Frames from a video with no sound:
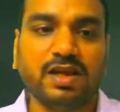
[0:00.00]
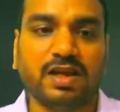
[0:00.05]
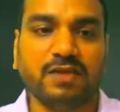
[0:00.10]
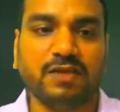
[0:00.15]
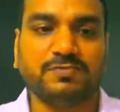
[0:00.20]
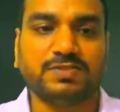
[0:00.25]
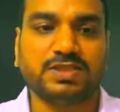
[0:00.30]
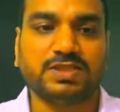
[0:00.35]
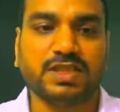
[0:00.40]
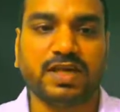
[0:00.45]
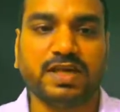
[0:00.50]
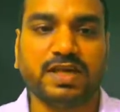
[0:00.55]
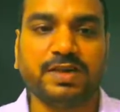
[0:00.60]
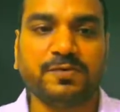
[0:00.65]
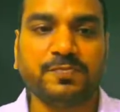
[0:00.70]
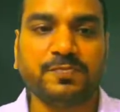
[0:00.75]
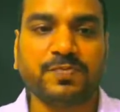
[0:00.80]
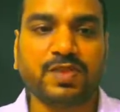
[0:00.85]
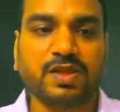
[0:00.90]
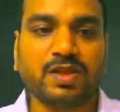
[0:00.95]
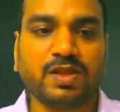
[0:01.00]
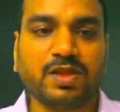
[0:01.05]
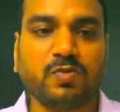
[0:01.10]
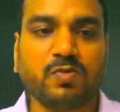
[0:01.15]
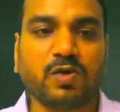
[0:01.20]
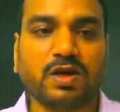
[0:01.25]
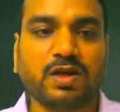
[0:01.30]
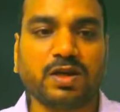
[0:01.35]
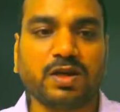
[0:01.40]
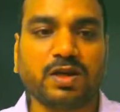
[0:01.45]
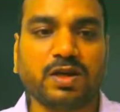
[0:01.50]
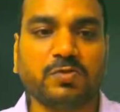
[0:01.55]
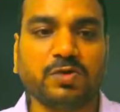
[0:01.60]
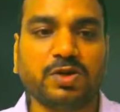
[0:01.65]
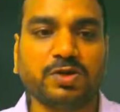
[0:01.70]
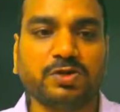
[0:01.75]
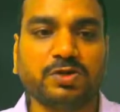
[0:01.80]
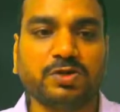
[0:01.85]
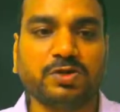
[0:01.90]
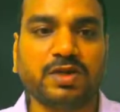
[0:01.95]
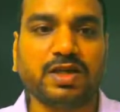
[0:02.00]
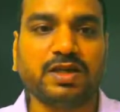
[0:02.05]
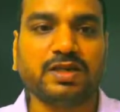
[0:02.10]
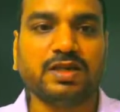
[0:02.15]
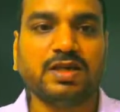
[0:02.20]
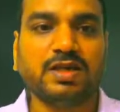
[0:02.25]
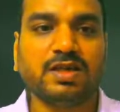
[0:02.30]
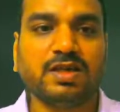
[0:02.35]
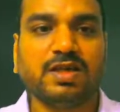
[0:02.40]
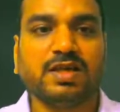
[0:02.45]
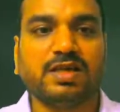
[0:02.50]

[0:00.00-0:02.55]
left side, what I am going to get?